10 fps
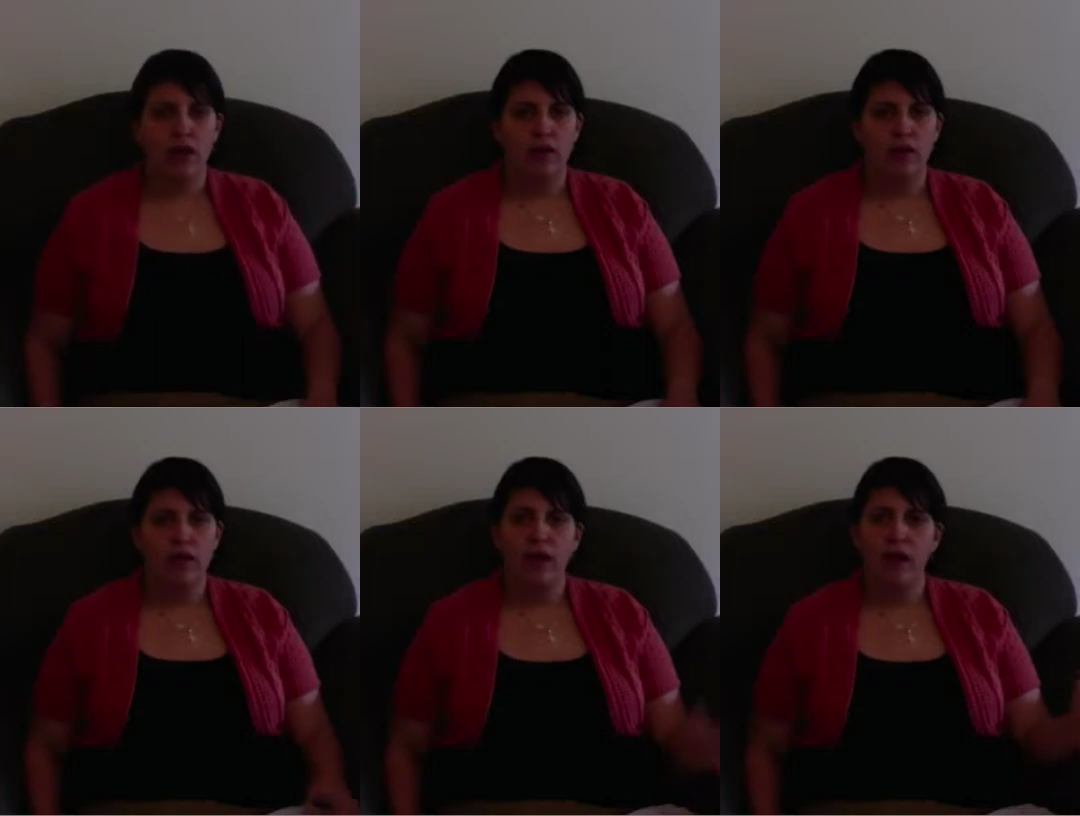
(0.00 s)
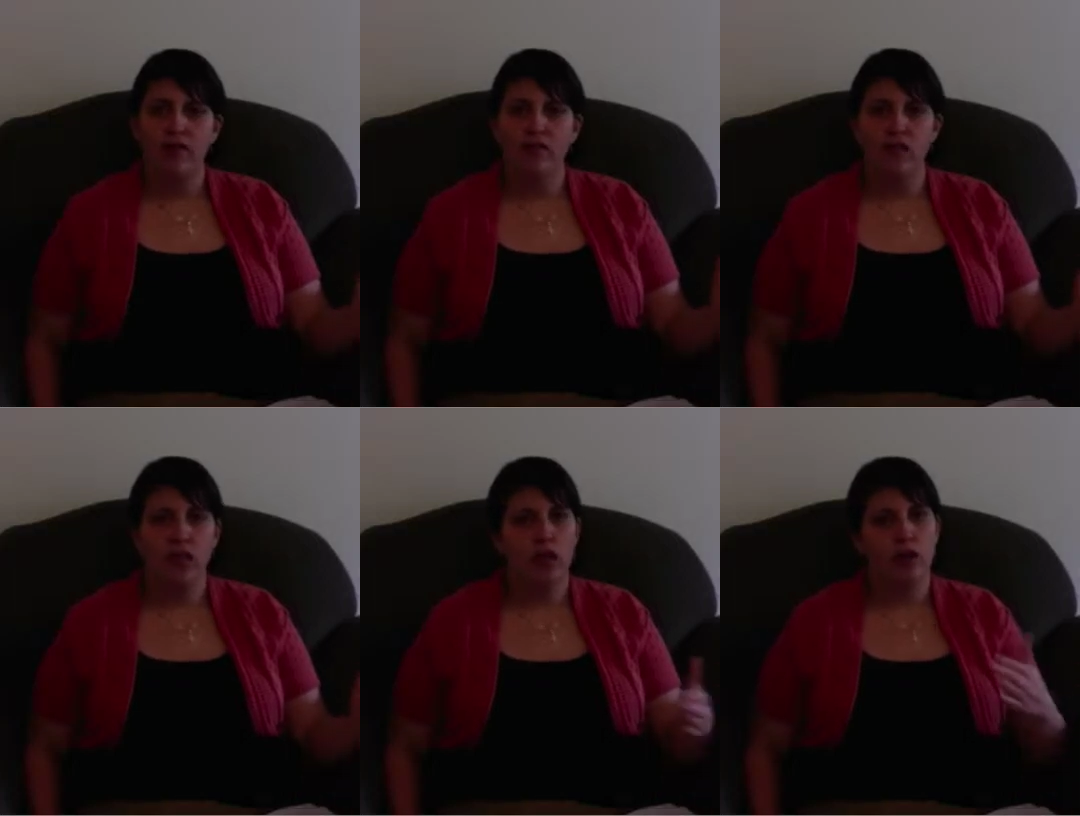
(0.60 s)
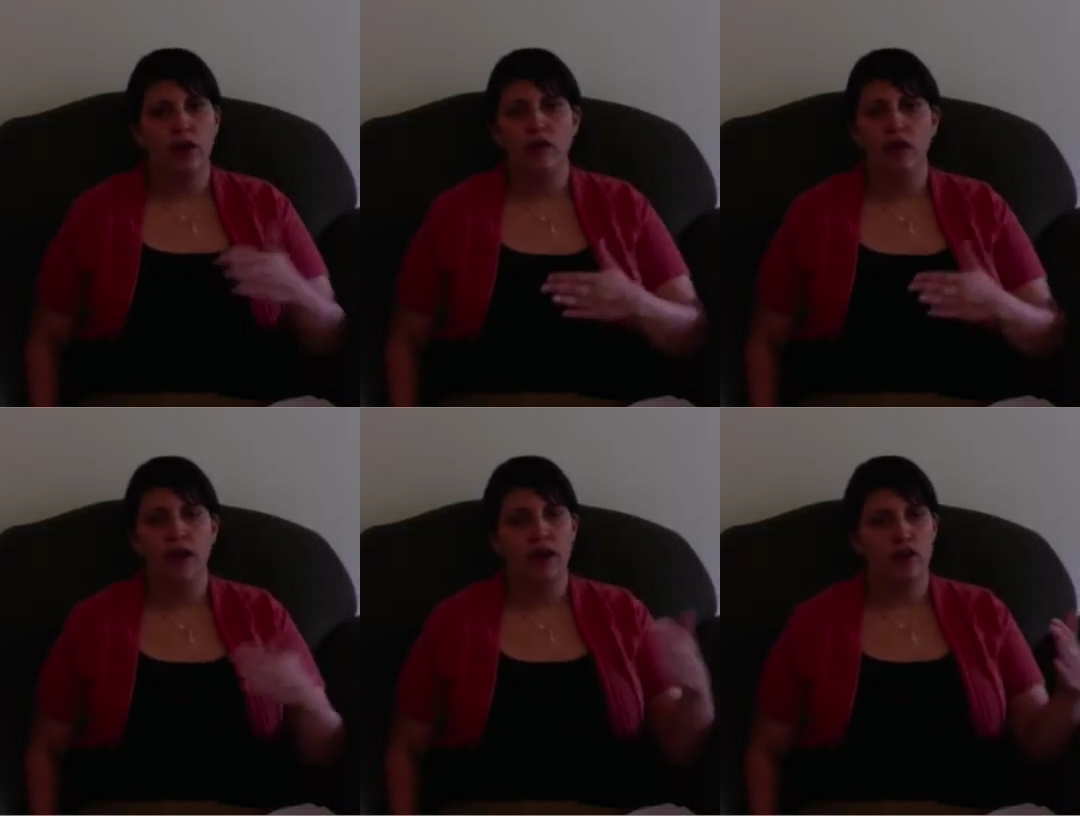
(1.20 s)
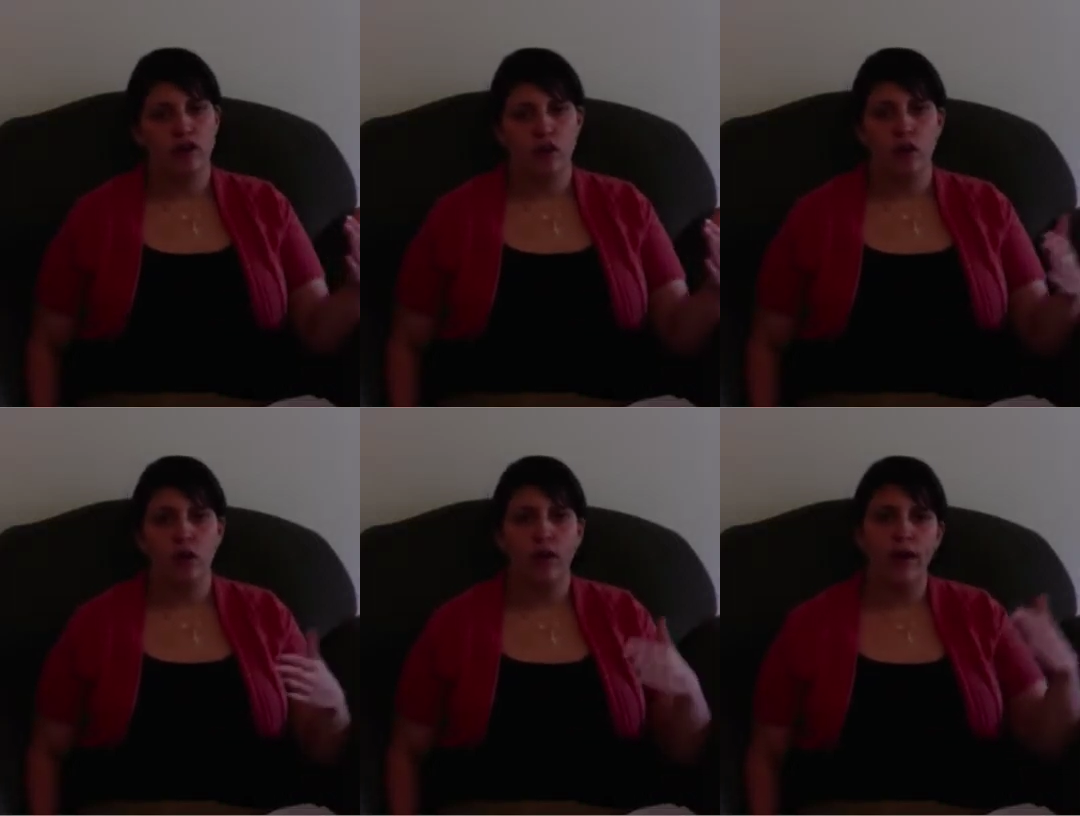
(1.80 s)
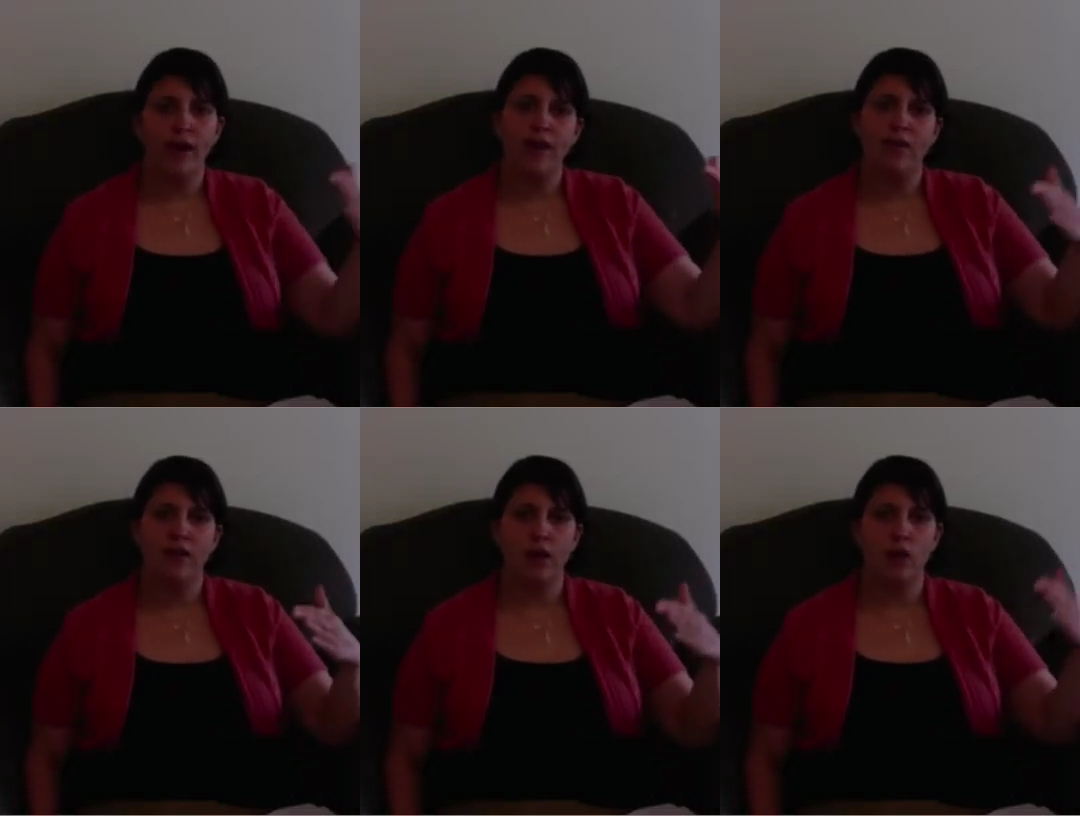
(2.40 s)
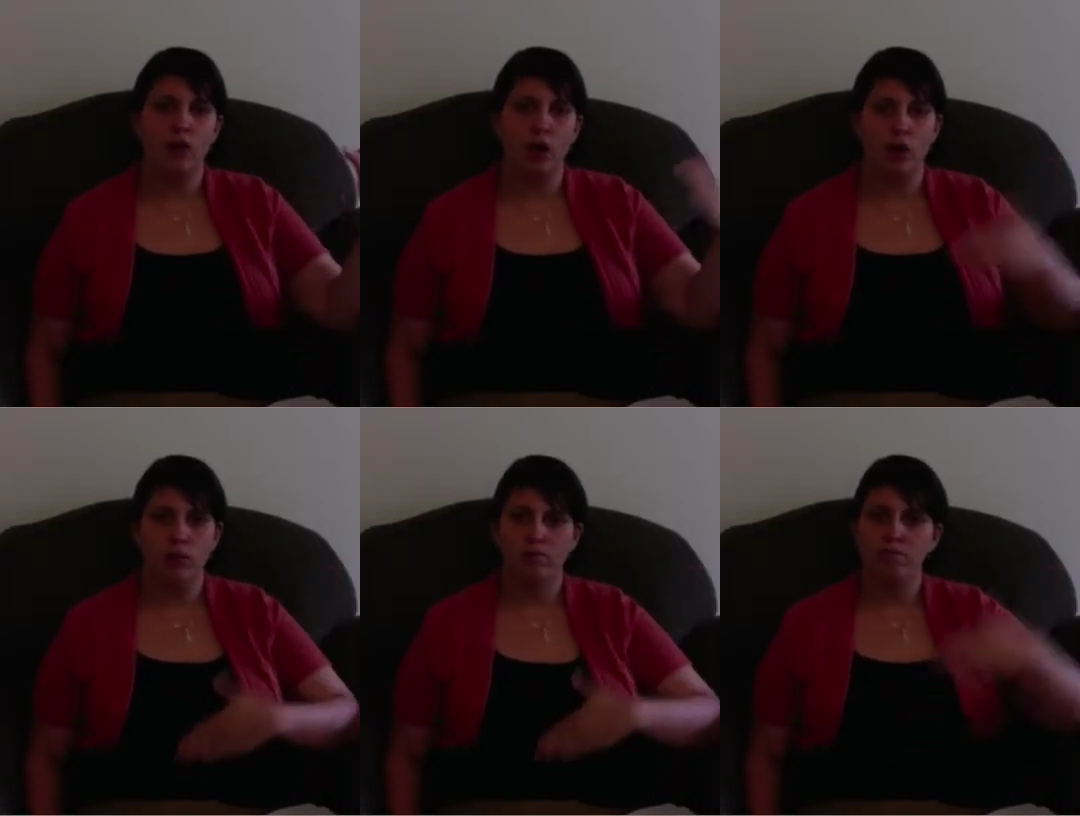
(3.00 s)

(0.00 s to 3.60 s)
they can kind of see, here's the high, here's the low, and anything that would go